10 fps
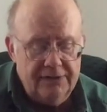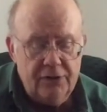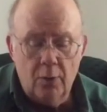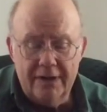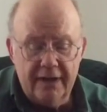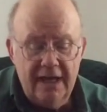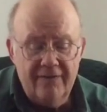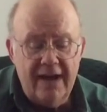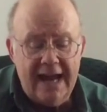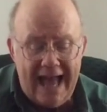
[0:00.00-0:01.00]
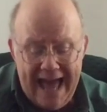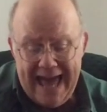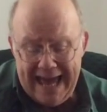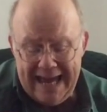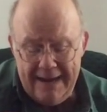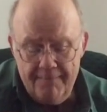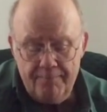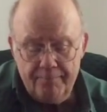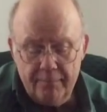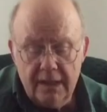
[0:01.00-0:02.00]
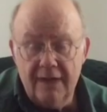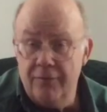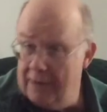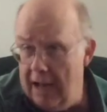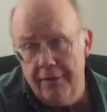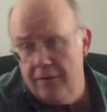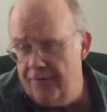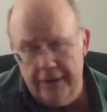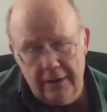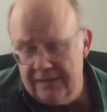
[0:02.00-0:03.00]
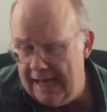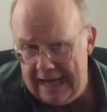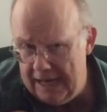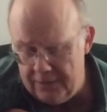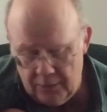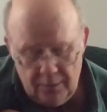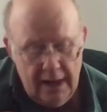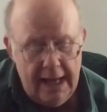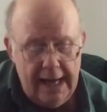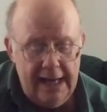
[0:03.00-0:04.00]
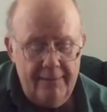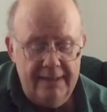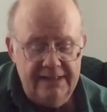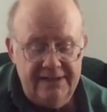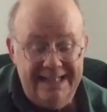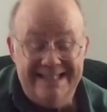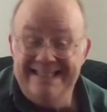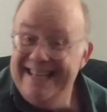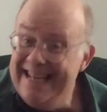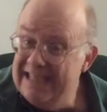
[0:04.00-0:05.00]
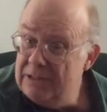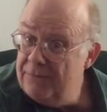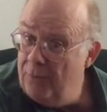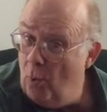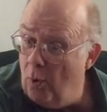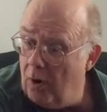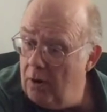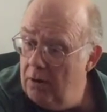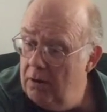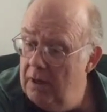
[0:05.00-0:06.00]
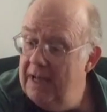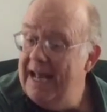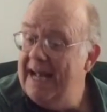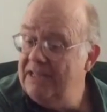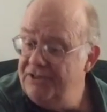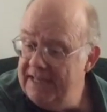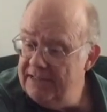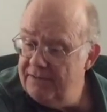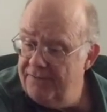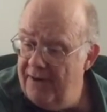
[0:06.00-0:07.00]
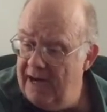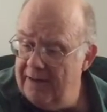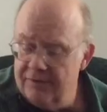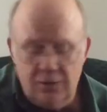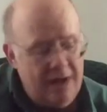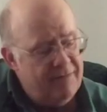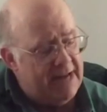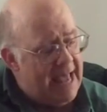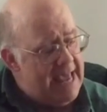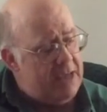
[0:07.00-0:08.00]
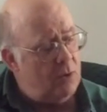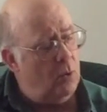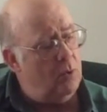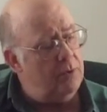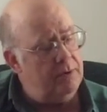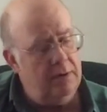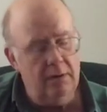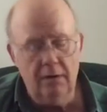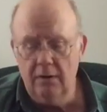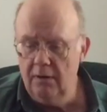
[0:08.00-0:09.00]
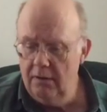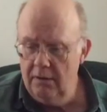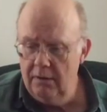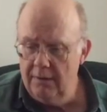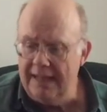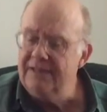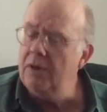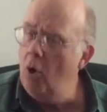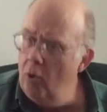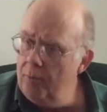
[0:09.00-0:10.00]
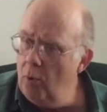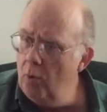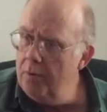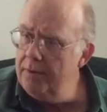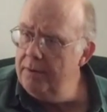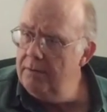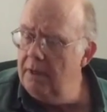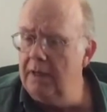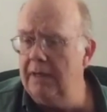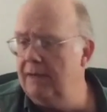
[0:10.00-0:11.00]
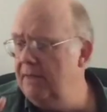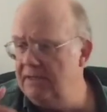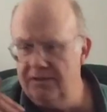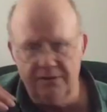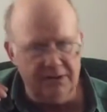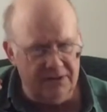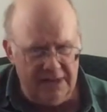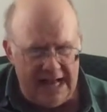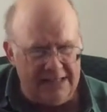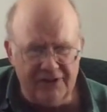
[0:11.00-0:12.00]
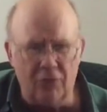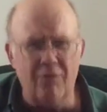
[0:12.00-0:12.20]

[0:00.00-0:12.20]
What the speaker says: So in the key of A, if you count on your fingers like I do, A, B, C, D is the 4, and G is the 5. So I have an A chord, that's the home chord, it has the